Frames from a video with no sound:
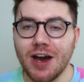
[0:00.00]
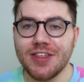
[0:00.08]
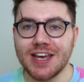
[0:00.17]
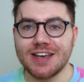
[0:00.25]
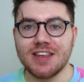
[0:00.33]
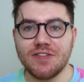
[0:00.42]
I
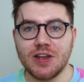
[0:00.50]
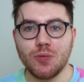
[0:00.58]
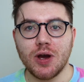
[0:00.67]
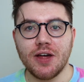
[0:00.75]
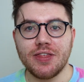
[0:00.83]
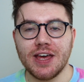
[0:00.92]
think it's definitely
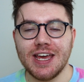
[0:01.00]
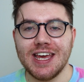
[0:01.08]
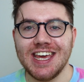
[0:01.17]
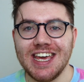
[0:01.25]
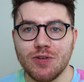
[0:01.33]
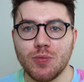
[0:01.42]
worth it,
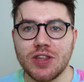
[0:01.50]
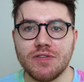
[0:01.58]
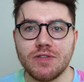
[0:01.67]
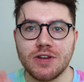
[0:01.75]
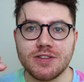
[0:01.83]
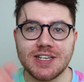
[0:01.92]
even with the
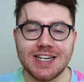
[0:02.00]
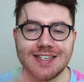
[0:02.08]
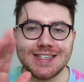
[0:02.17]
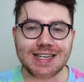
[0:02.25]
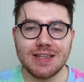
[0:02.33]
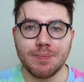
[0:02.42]

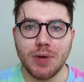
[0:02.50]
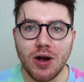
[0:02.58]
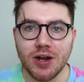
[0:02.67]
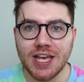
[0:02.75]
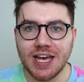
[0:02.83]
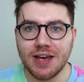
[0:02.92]
volatility in the
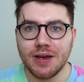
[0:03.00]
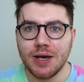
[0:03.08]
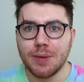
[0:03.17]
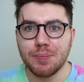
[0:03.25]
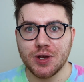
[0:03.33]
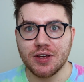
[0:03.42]
market,
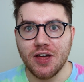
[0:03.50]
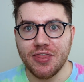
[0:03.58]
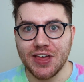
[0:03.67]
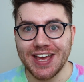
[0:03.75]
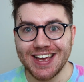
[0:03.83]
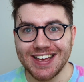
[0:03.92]
because I
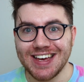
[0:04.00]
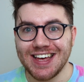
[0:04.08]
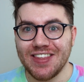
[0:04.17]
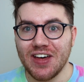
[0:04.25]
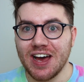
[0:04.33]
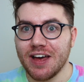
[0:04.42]
think
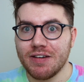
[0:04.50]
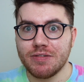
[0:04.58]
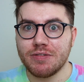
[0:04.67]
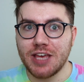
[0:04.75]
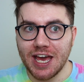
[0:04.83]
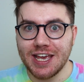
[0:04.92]
that
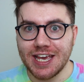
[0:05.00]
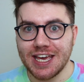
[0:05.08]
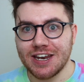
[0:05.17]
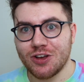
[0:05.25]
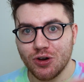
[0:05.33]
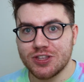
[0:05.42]
getting in
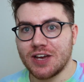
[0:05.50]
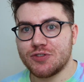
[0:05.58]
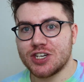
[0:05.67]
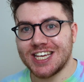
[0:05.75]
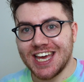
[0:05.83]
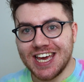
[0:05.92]
and cost
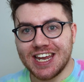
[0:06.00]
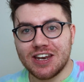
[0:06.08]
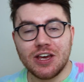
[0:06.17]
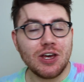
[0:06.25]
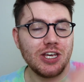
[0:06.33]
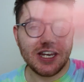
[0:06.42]
averaging in,
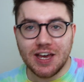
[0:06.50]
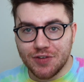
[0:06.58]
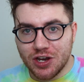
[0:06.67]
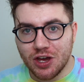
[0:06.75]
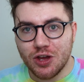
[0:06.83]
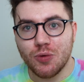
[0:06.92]
you never
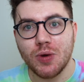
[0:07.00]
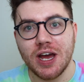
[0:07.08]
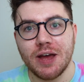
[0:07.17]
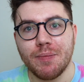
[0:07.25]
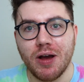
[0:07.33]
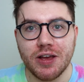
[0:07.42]
know where
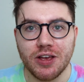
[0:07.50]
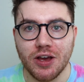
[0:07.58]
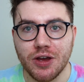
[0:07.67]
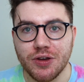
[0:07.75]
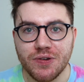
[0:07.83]
it might go.